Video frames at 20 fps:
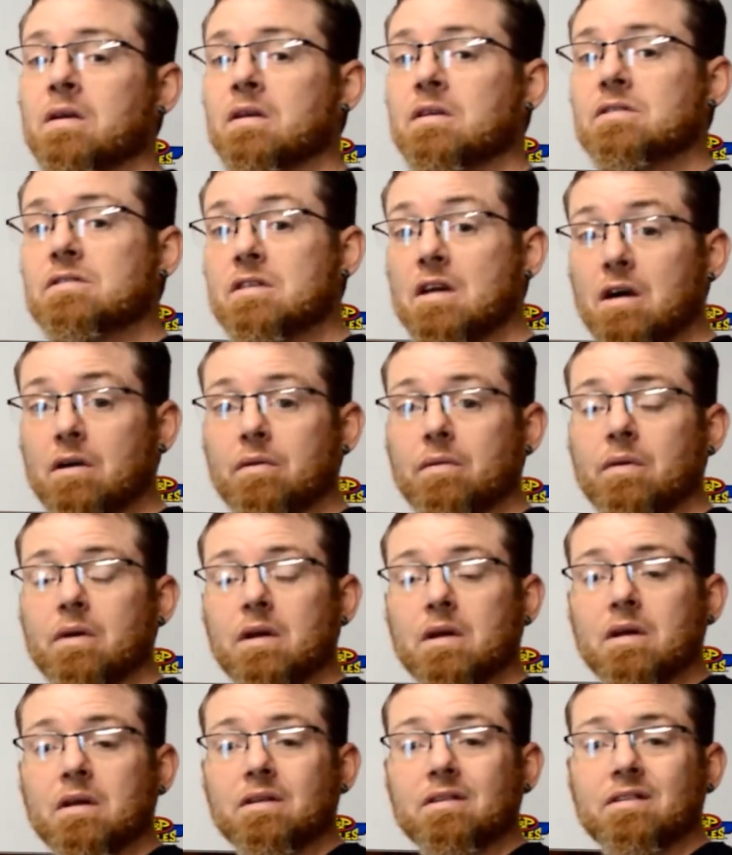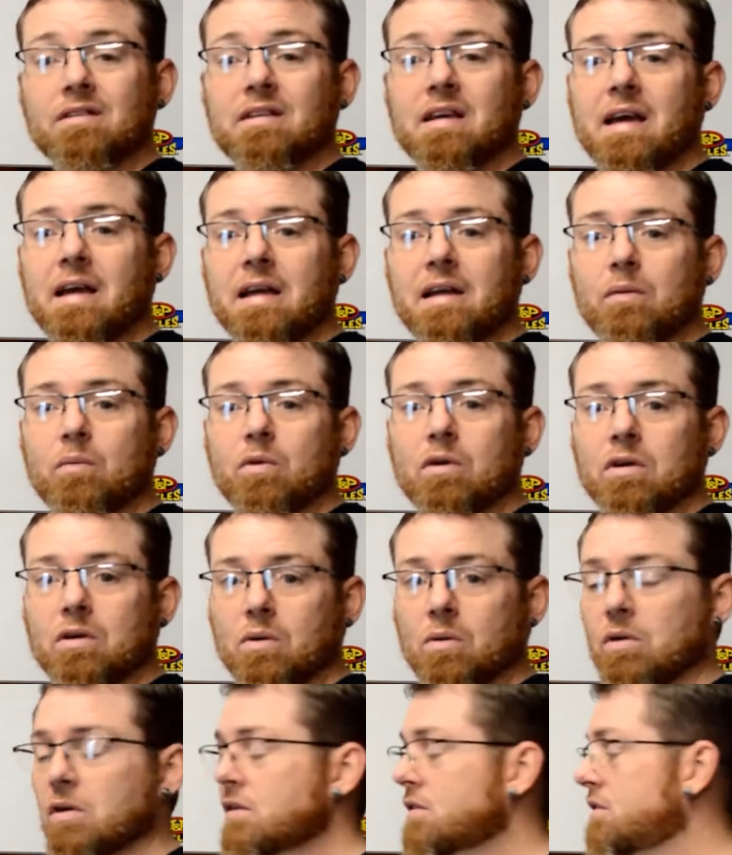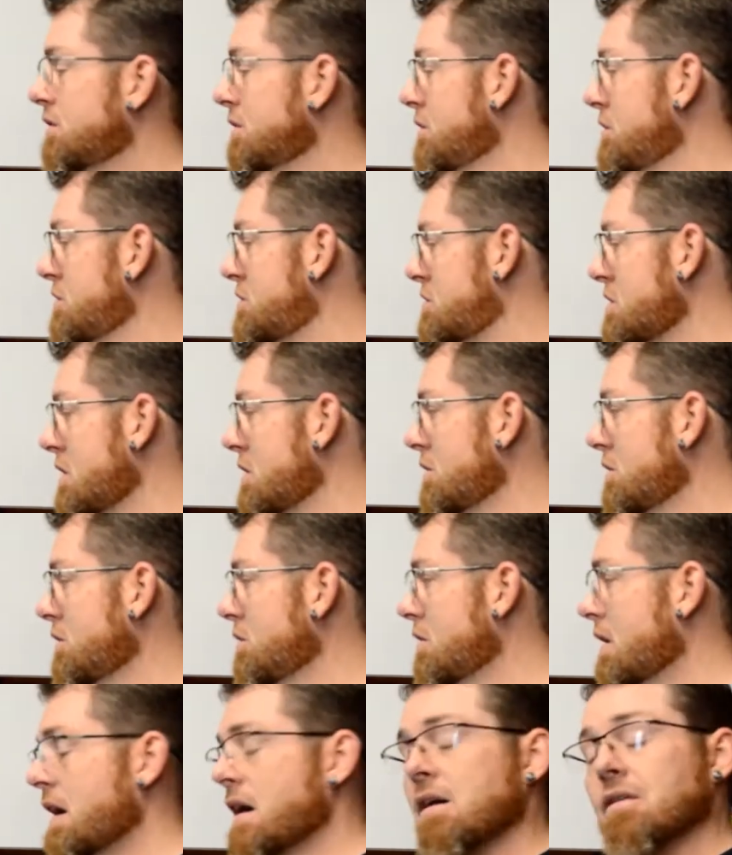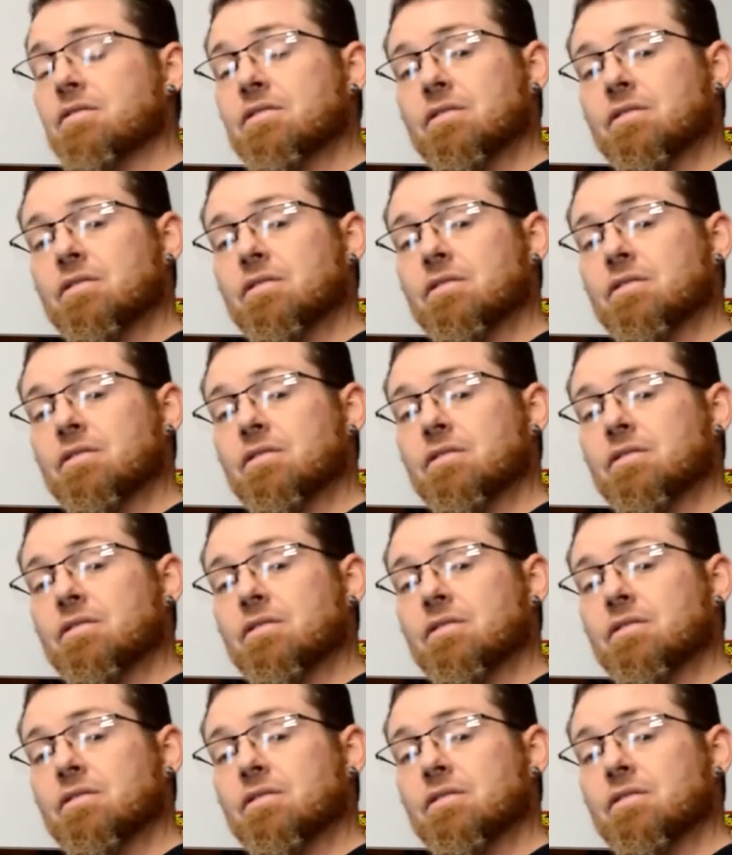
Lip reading: So, today we're going to show you how